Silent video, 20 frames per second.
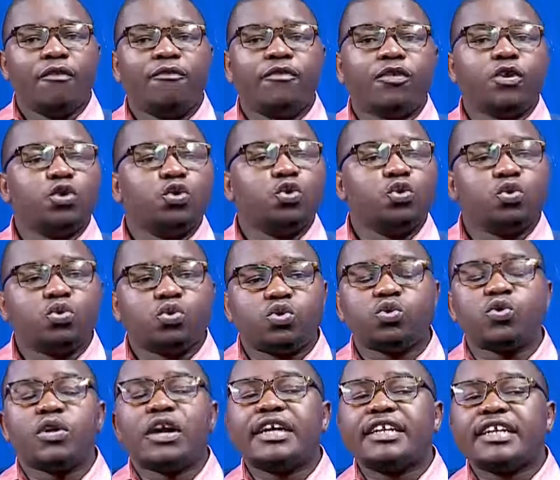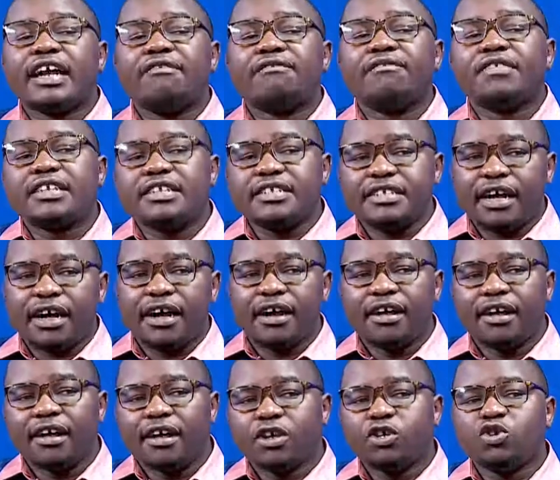for you to get a
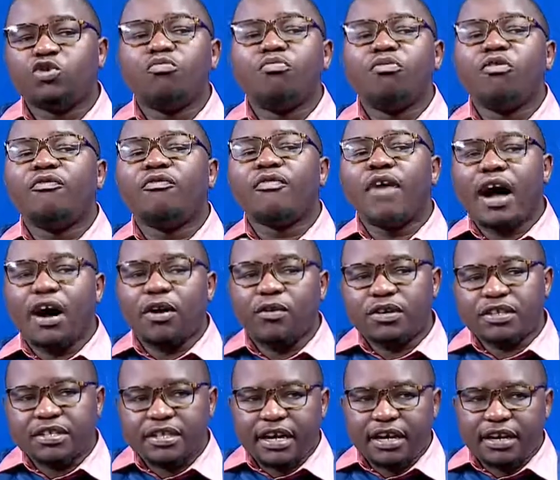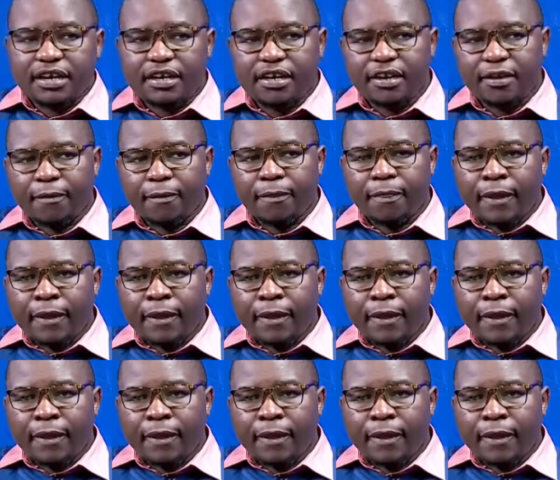visa to move outside.